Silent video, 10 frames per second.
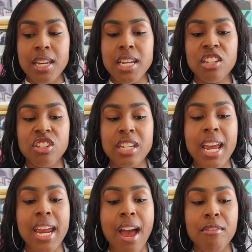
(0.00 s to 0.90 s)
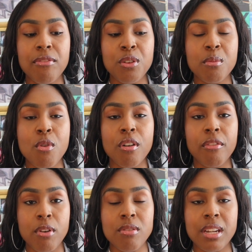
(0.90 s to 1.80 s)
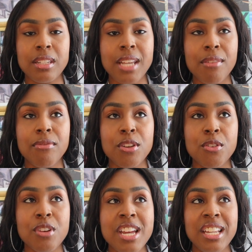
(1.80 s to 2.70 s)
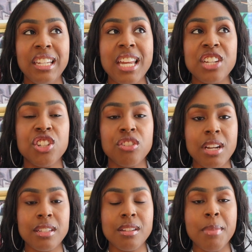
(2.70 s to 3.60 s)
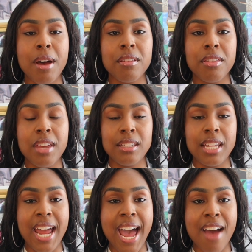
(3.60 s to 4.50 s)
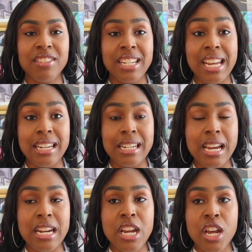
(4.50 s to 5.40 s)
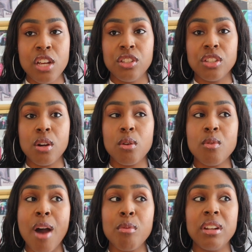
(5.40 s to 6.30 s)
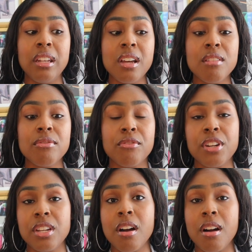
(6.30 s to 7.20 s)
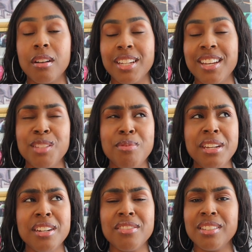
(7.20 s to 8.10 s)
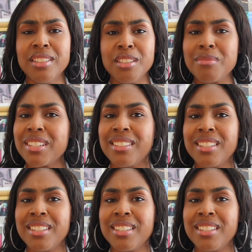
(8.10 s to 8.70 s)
Each day I feel more focused. I feel less stressed about the things that I have to get done. So I would love for y'all, and speaking of systems, because